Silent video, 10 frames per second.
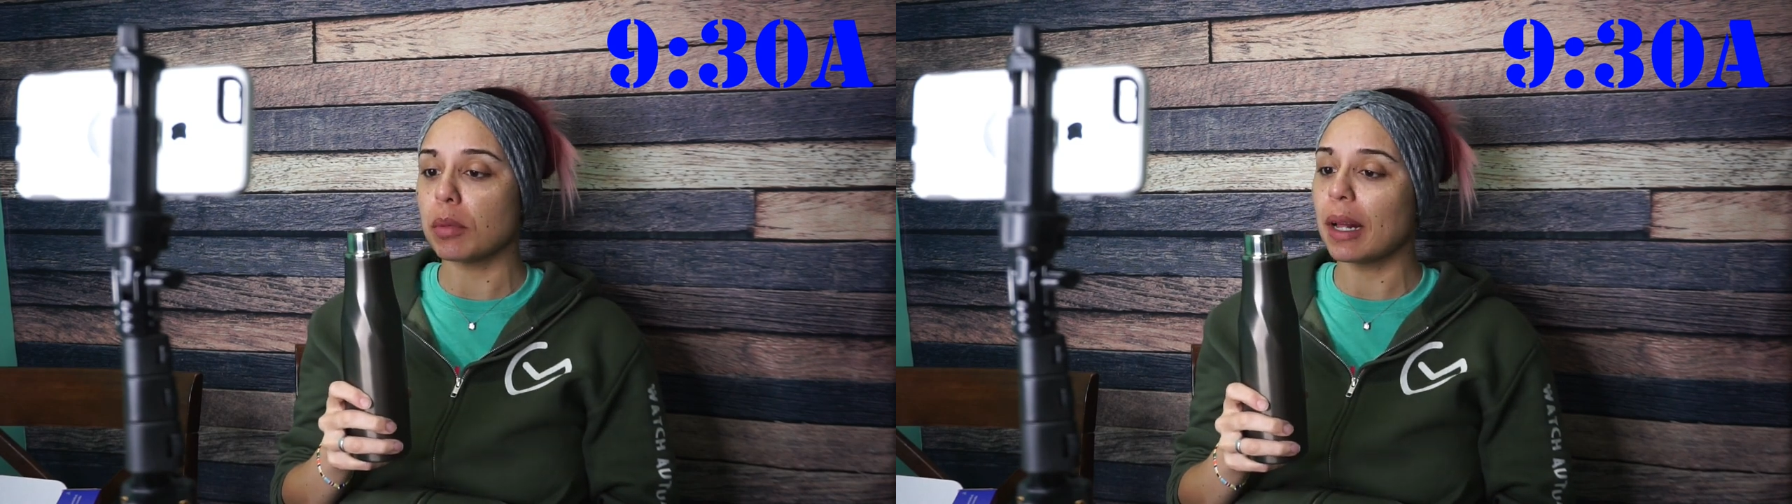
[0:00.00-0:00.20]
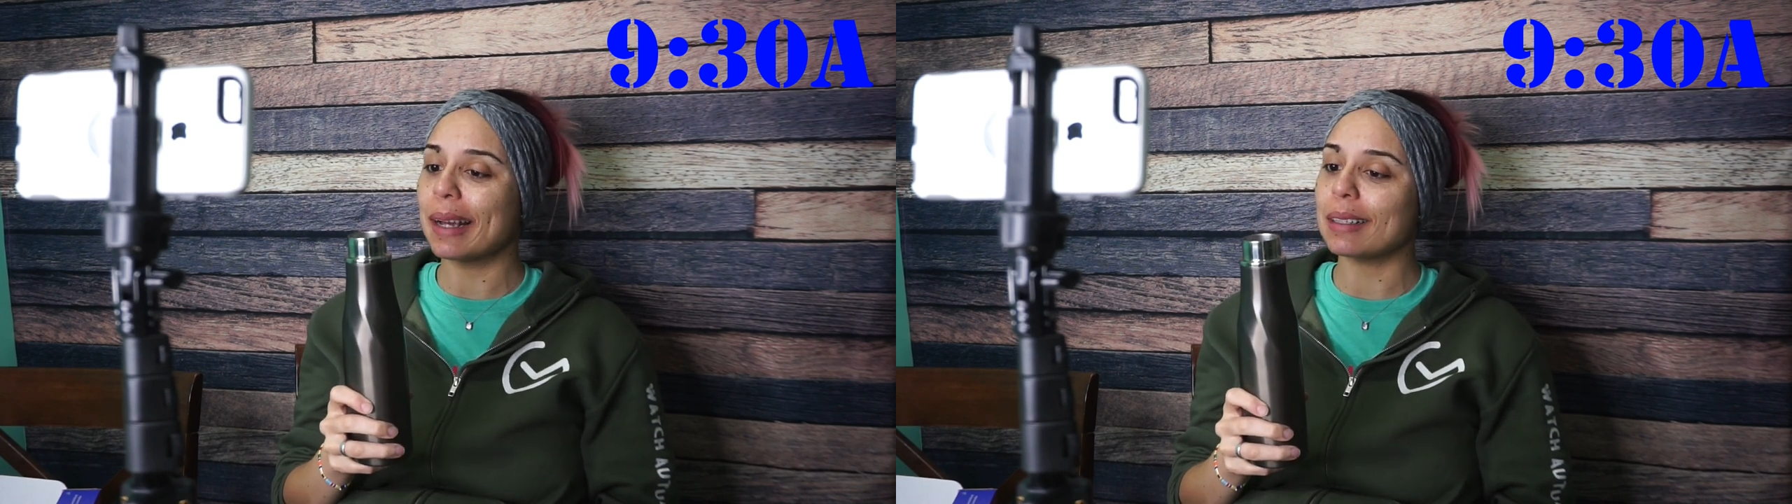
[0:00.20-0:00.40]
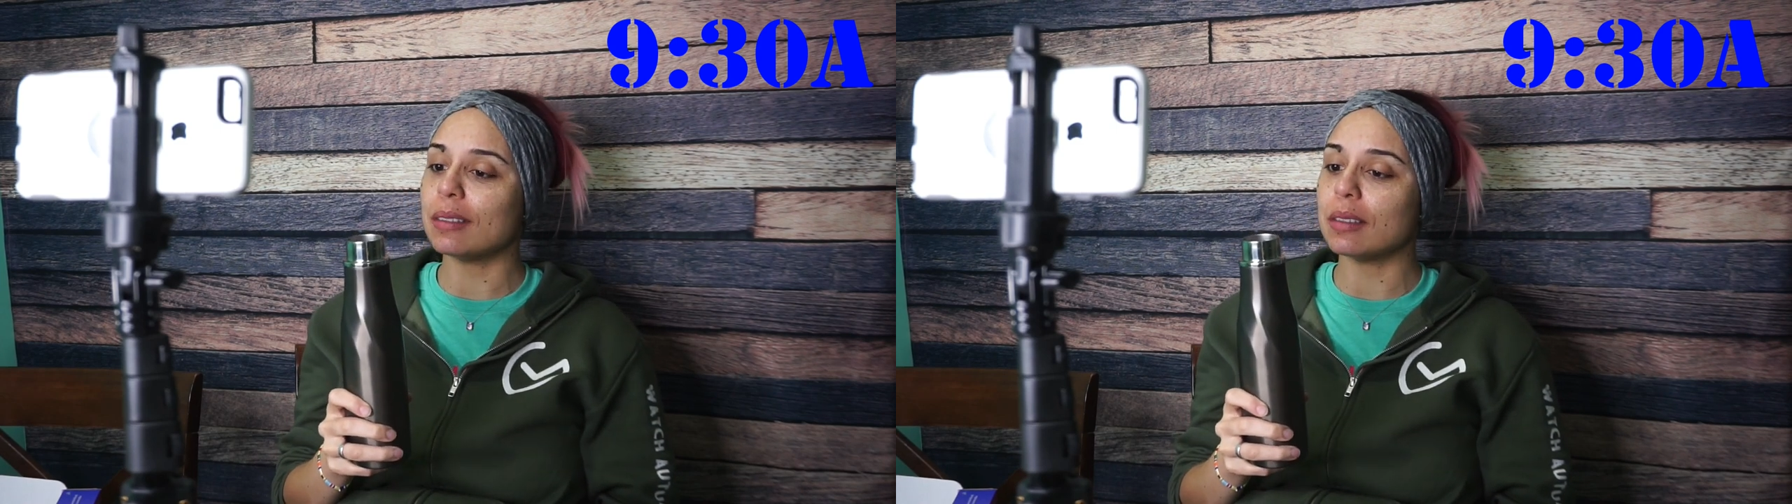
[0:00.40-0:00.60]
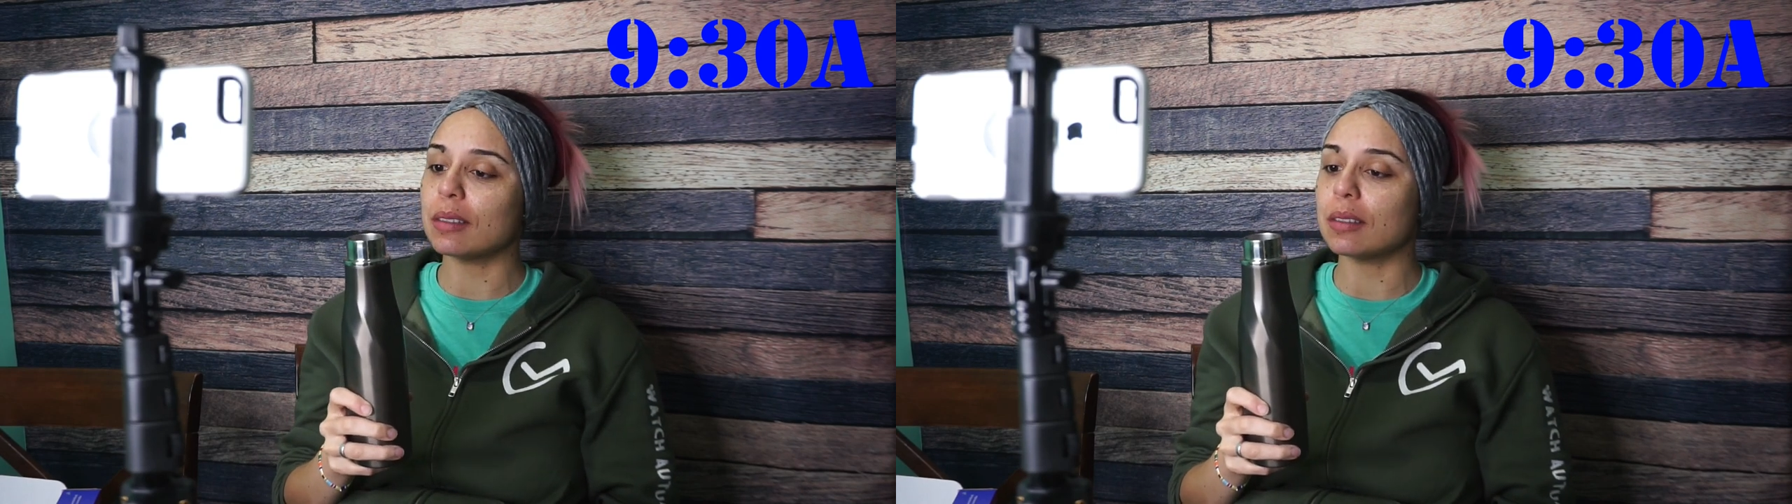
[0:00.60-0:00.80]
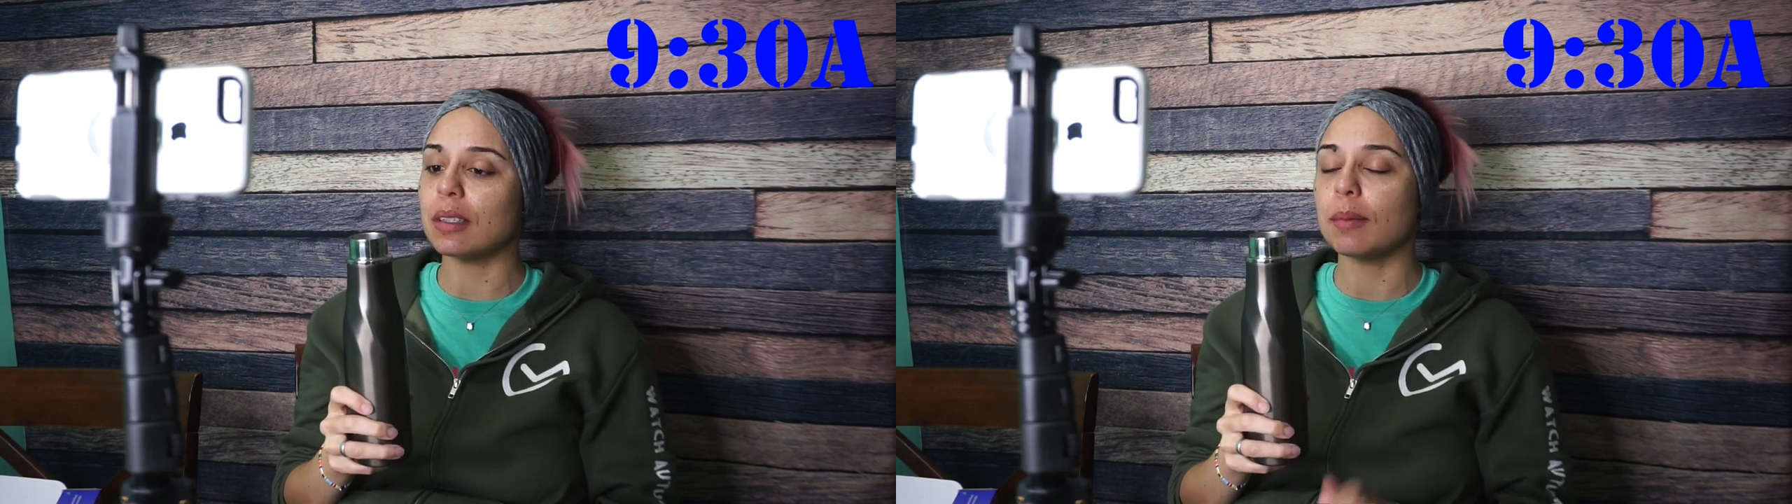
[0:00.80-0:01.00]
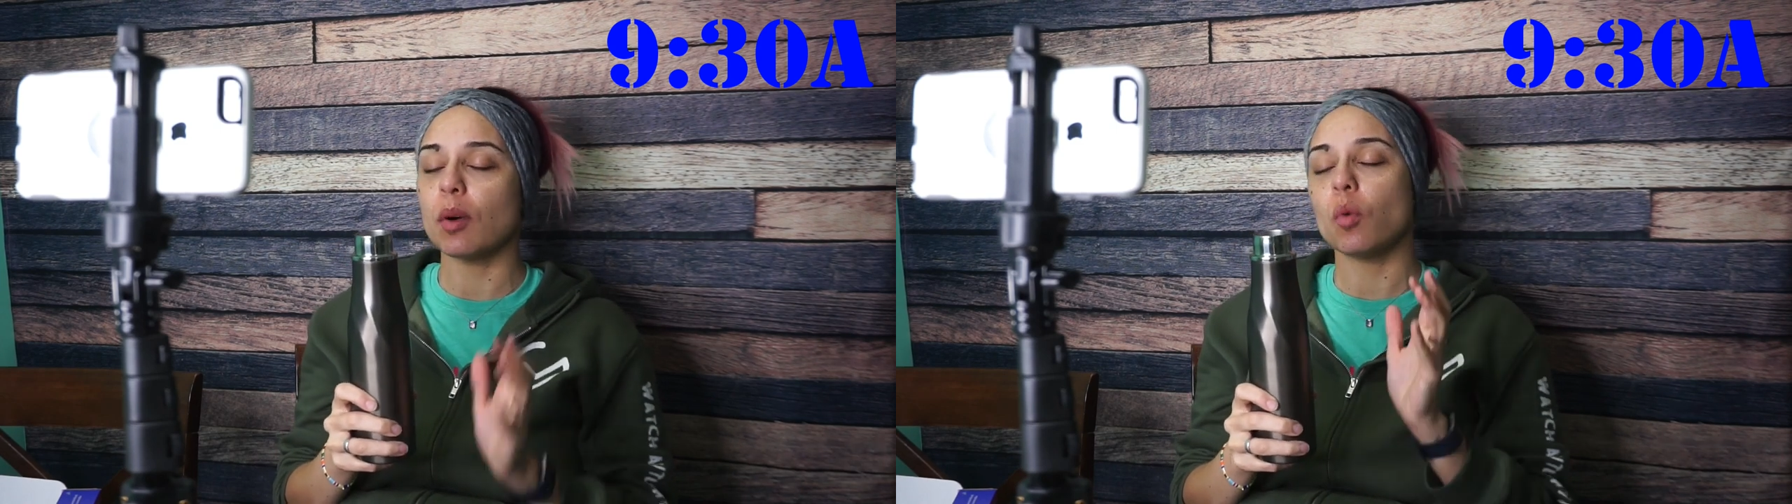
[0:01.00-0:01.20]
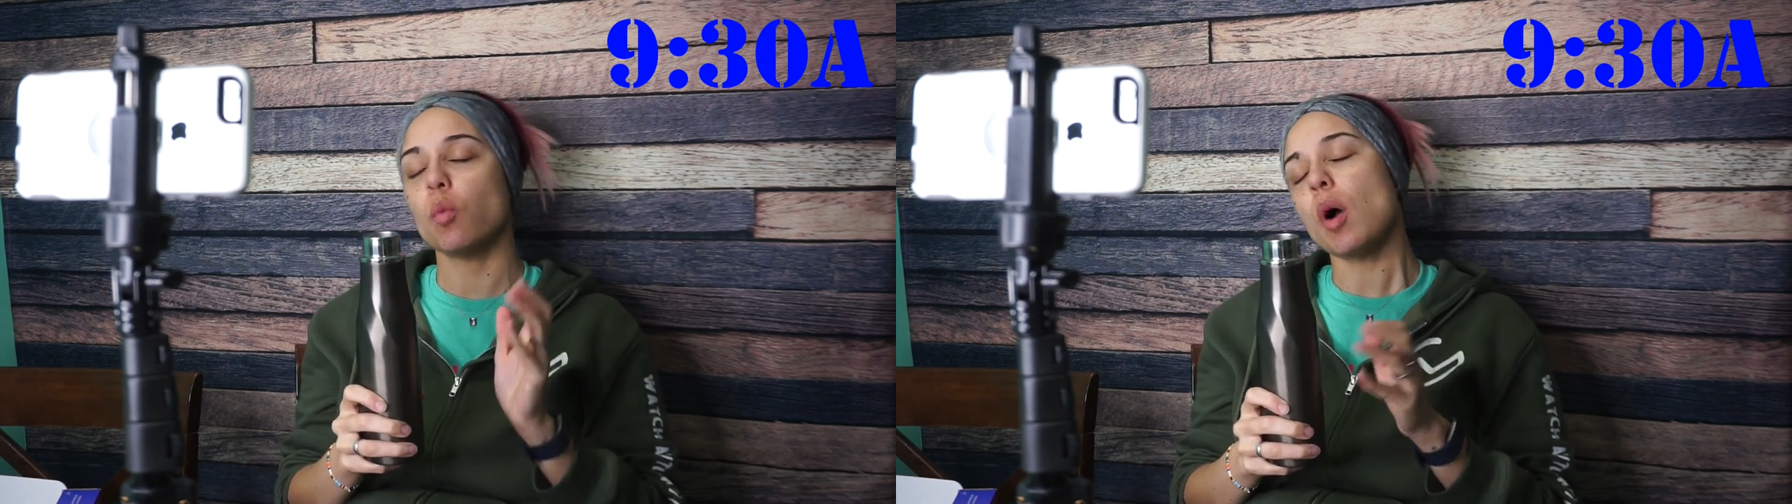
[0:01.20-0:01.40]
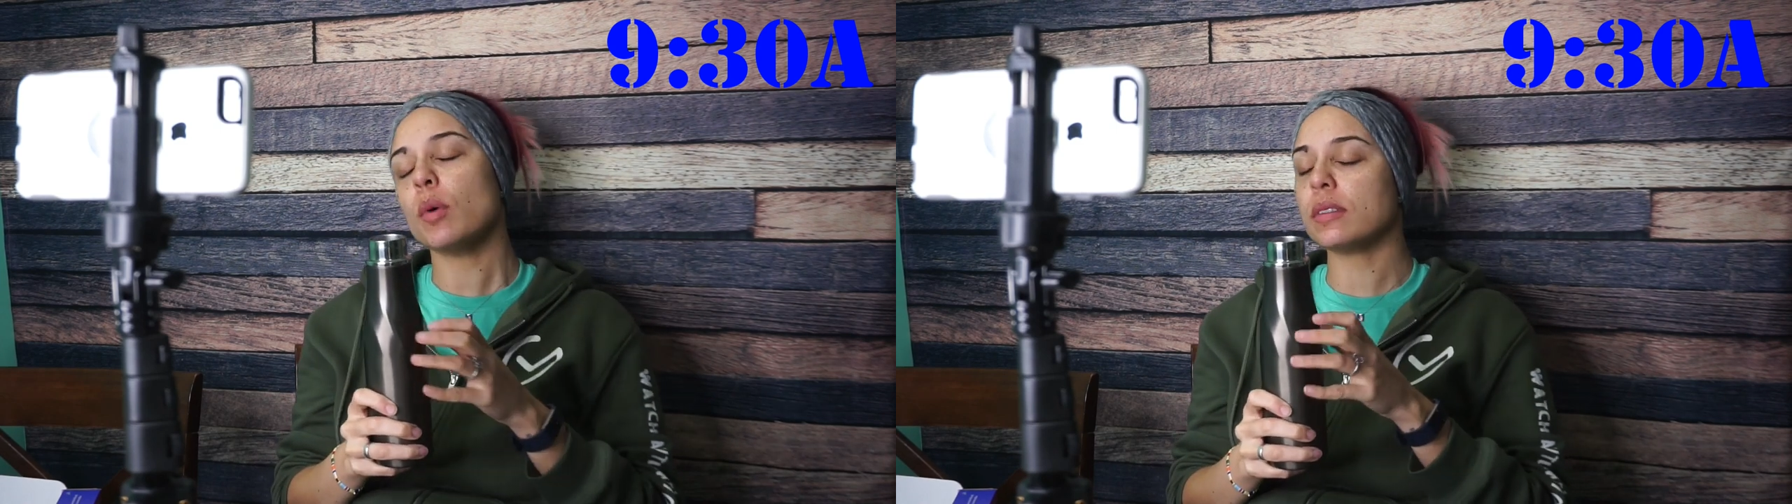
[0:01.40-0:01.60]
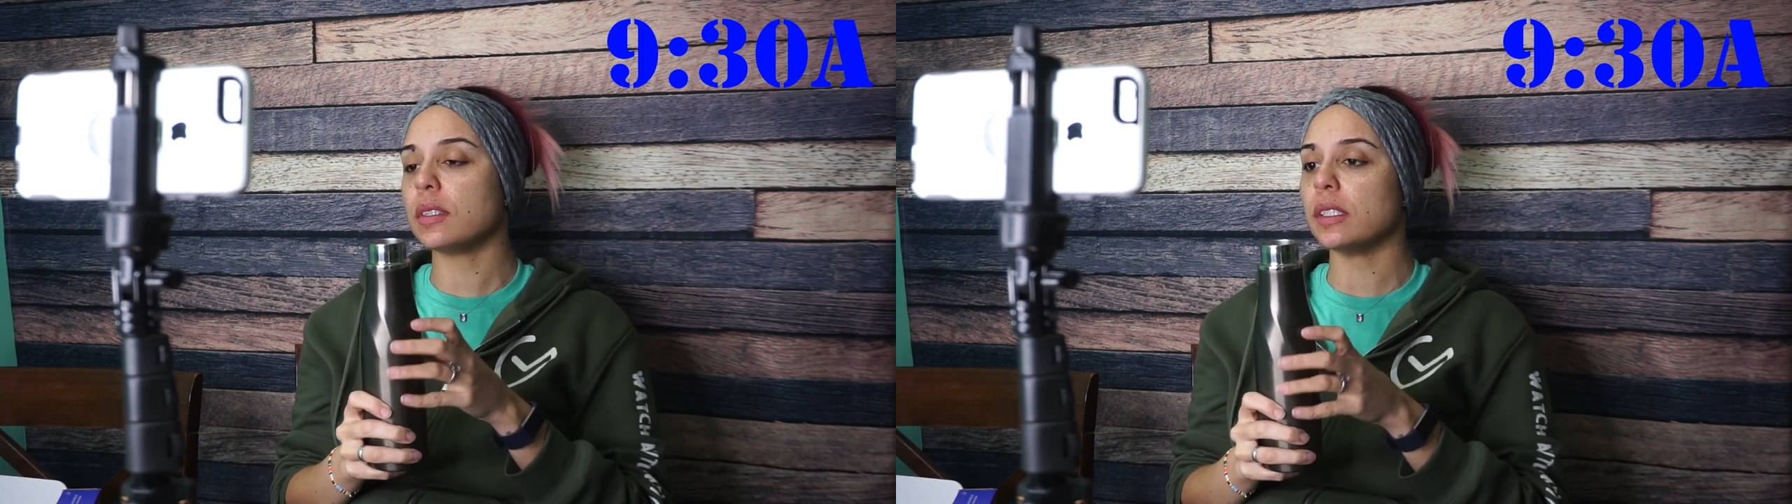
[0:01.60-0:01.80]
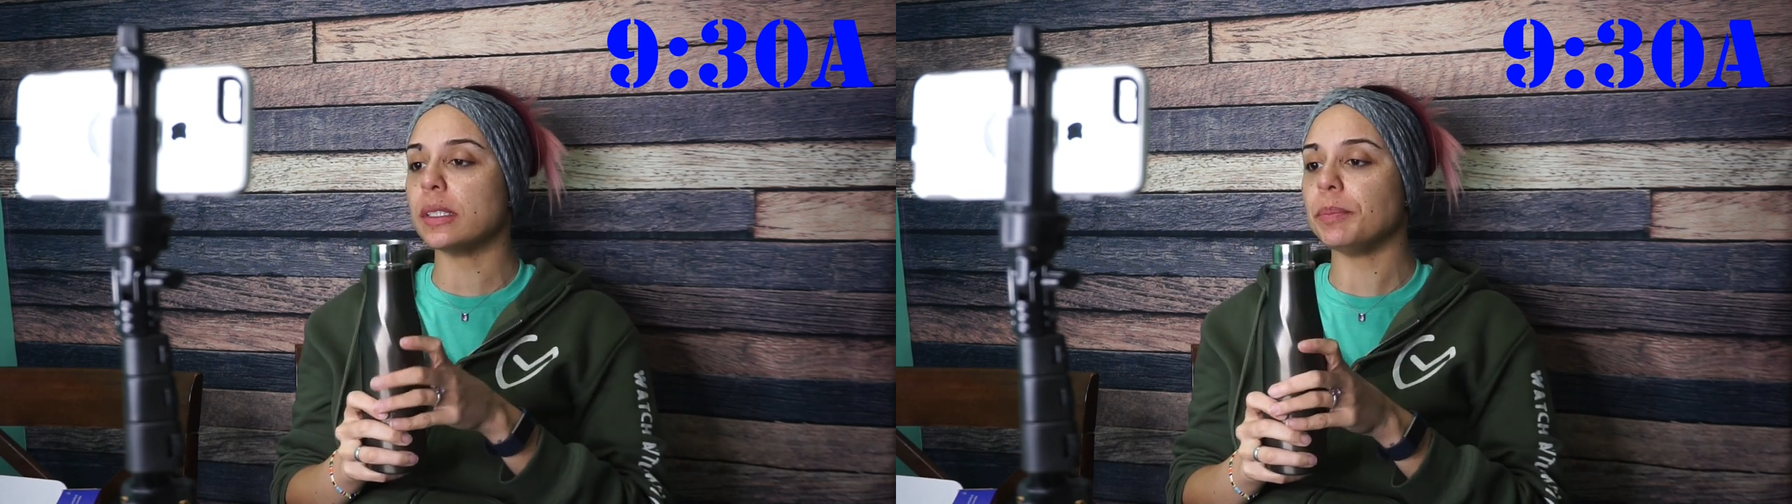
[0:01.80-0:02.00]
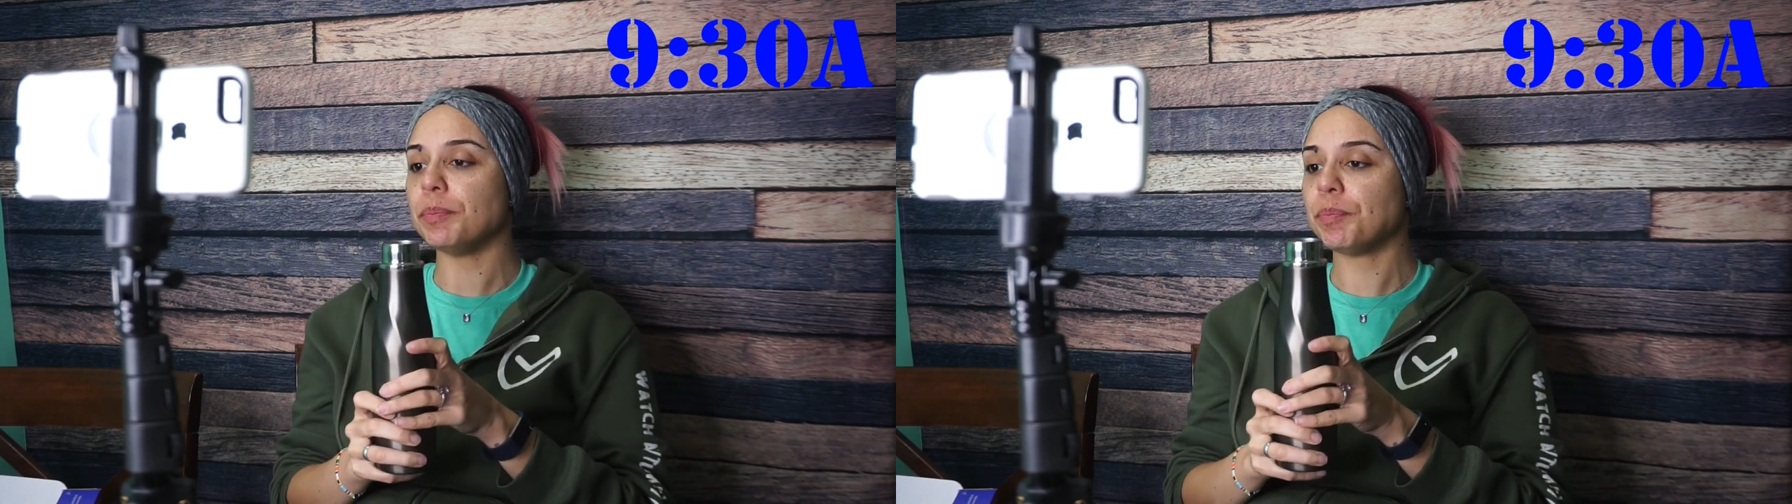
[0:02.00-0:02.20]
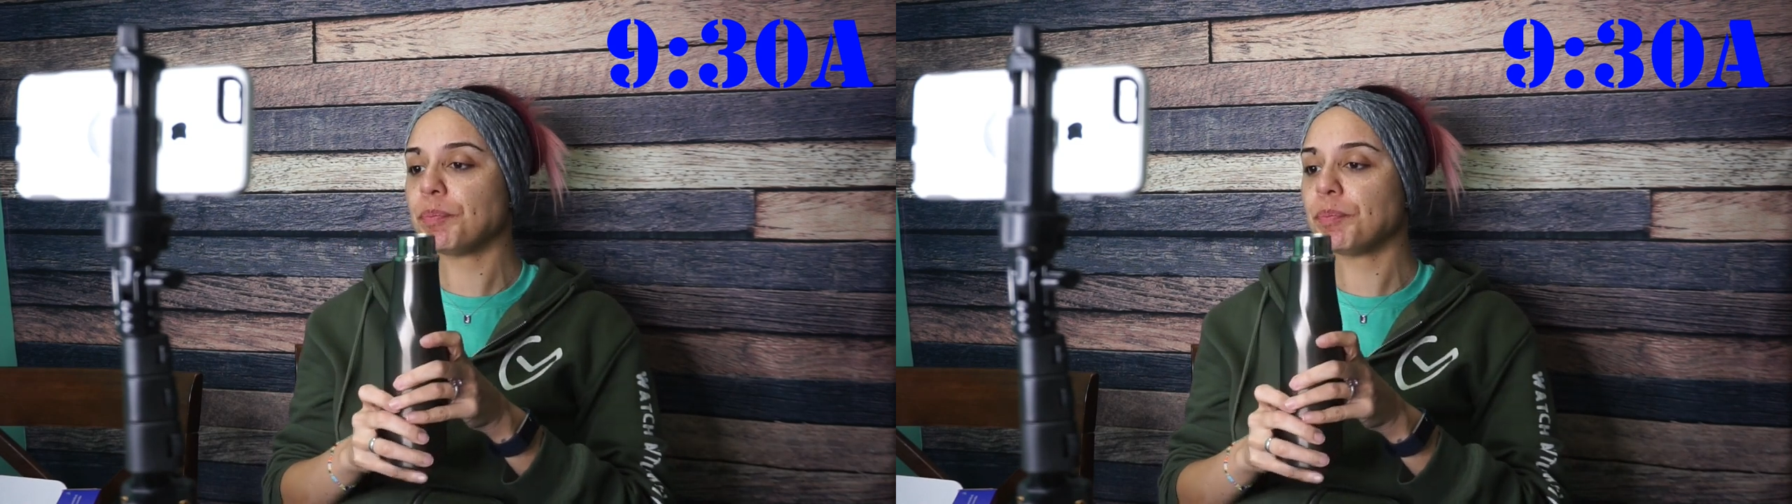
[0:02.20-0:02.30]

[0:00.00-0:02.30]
but I can see the steam. Whoa, it's good.